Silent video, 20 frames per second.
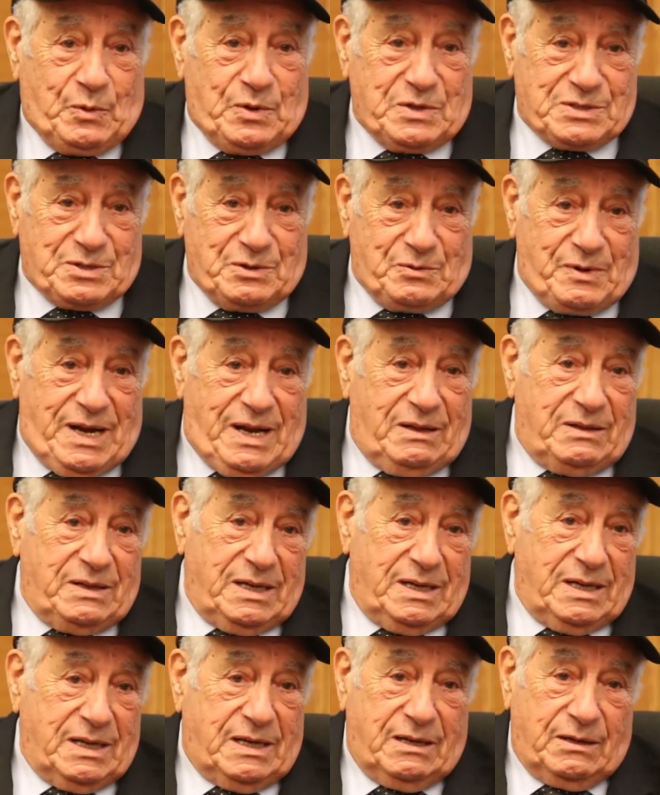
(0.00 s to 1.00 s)
We're
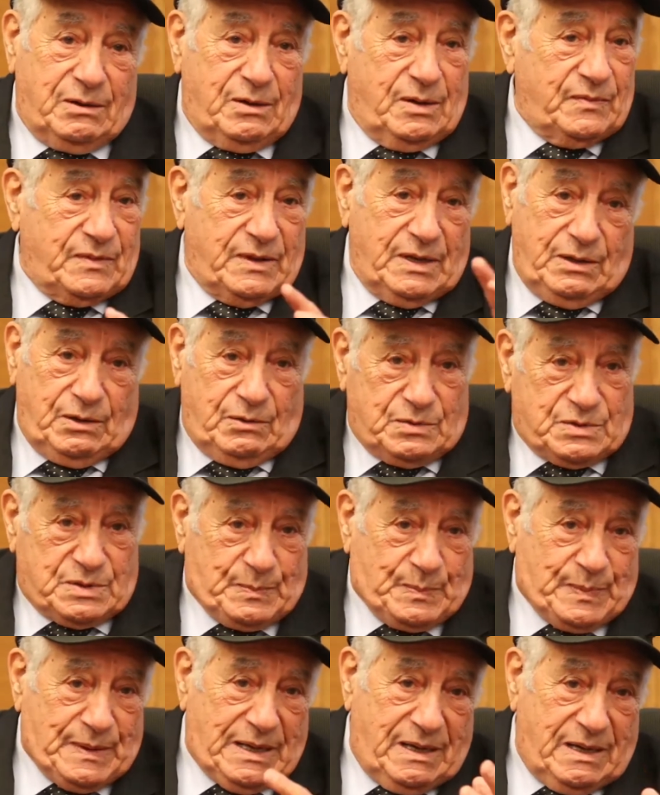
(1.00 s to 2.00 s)
surrounded and cut off, there are no
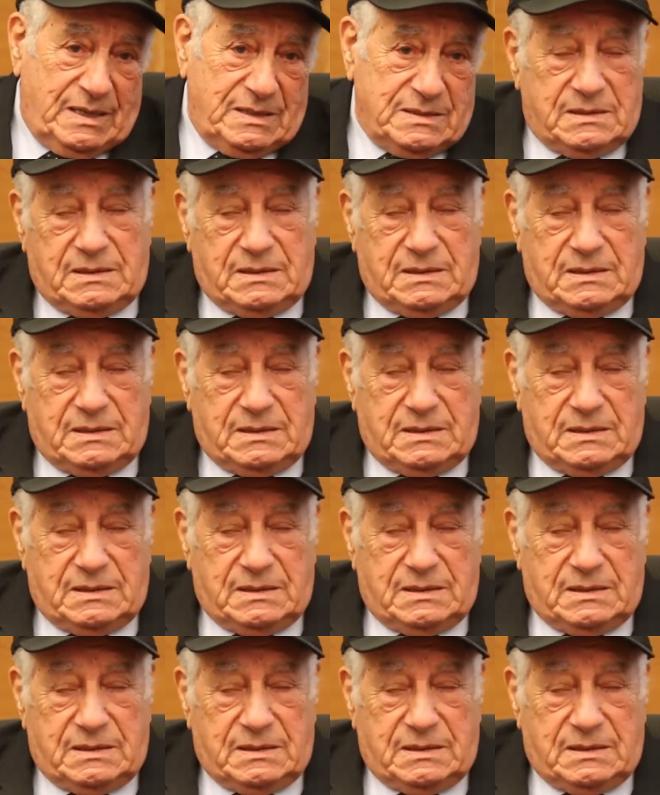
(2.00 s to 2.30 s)
supplies.